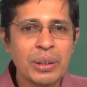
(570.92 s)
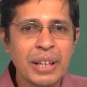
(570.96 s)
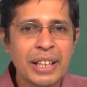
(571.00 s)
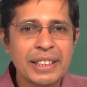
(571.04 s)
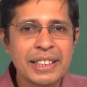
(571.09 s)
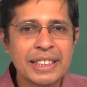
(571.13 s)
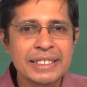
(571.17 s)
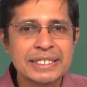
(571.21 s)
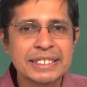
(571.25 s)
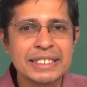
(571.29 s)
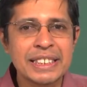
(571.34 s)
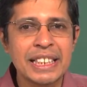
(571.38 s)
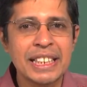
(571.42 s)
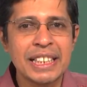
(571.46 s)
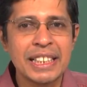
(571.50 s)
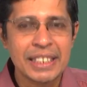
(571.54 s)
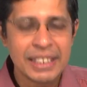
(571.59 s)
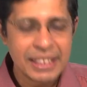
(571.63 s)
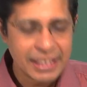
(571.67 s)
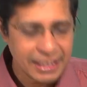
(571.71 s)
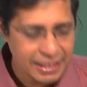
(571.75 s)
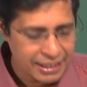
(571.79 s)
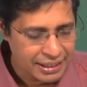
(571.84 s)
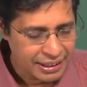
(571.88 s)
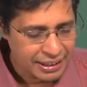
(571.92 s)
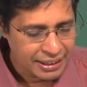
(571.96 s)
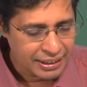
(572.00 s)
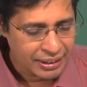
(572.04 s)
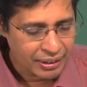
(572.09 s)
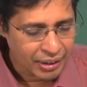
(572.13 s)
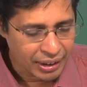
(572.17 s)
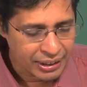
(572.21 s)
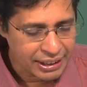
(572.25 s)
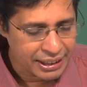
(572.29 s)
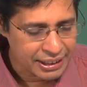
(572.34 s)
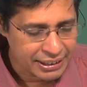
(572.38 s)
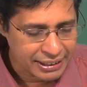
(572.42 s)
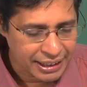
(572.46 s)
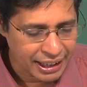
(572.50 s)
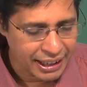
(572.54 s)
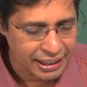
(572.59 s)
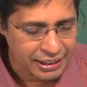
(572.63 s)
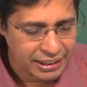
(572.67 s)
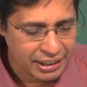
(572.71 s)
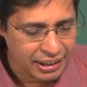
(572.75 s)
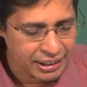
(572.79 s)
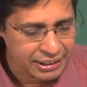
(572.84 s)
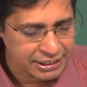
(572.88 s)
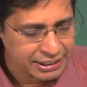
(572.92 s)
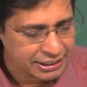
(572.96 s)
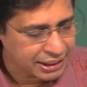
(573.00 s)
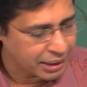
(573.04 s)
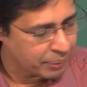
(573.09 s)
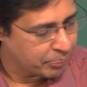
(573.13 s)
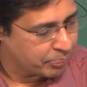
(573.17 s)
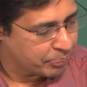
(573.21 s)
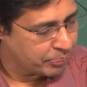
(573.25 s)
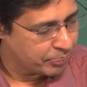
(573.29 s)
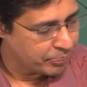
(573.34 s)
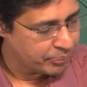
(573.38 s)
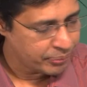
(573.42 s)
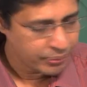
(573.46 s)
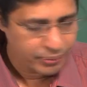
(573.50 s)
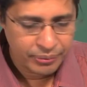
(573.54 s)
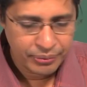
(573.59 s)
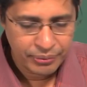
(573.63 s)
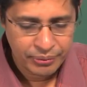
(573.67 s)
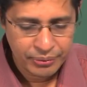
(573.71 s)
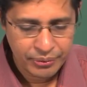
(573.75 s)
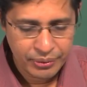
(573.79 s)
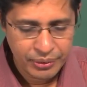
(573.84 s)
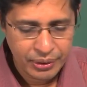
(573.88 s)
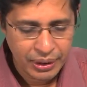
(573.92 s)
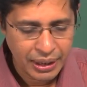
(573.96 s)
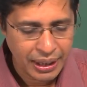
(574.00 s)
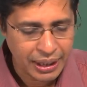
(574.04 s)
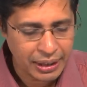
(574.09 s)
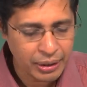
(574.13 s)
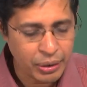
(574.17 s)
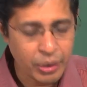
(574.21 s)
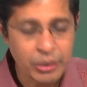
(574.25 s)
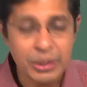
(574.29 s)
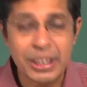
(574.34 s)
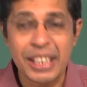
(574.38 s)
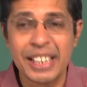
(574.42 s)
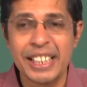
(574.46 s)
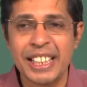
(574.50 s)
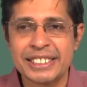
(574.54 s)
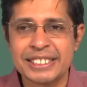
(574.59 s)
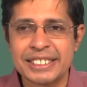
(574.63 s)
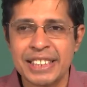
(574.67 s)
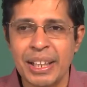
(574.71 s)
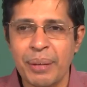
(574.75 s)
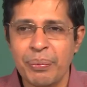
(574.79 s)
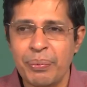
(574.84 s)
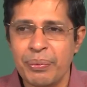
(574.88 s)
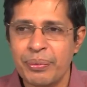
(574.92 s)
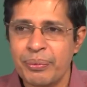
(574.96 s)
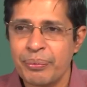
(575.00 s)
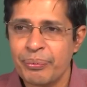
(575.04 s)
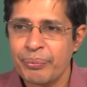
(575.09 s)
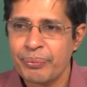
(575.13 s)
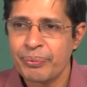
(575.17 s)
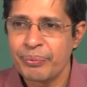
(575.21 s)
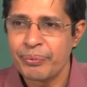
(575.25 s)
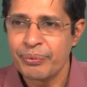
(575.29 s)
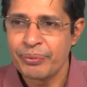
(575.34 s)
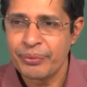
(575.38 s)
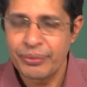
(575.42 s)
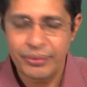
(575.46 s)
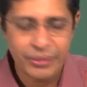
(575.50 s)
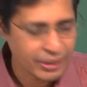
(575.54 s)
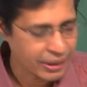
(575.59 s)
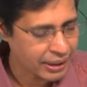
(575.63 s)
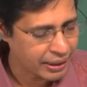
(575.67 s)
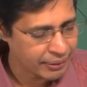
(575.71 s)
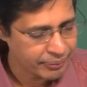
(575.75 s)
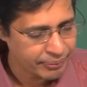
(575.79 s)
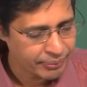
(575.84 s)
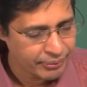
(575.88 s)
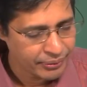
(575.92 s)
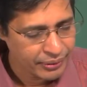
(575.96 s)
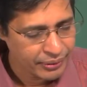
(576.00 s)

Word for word: let us see that is the third step. I will go to the next step. Okay.